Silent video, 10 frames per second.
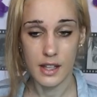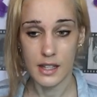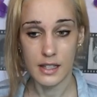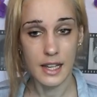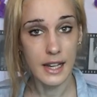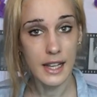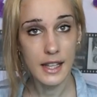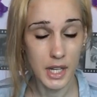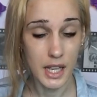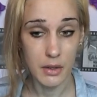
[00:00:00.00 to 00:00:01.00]
There's
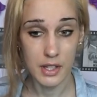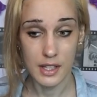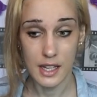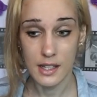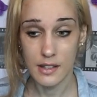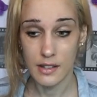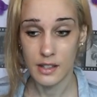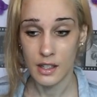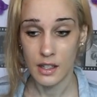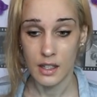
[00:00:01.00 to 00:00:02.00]
Lily, my eldest
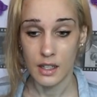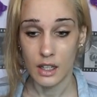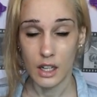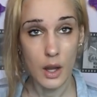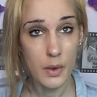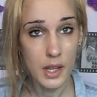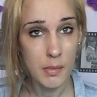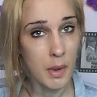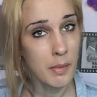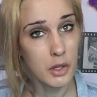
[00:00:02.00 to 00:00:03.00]
niece, Chloe,
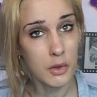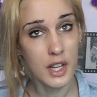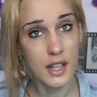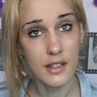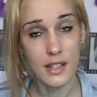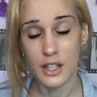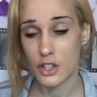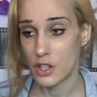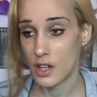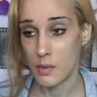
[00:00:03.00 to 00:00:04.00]
my middle niece,
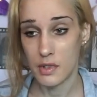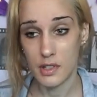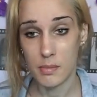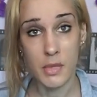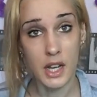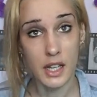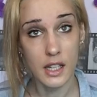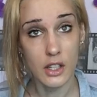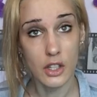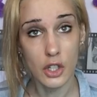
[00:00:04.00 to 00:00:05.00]
and it was
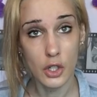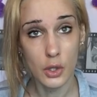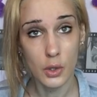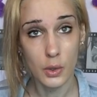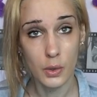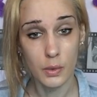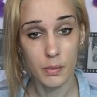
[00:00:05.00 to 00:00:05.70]
my newborn,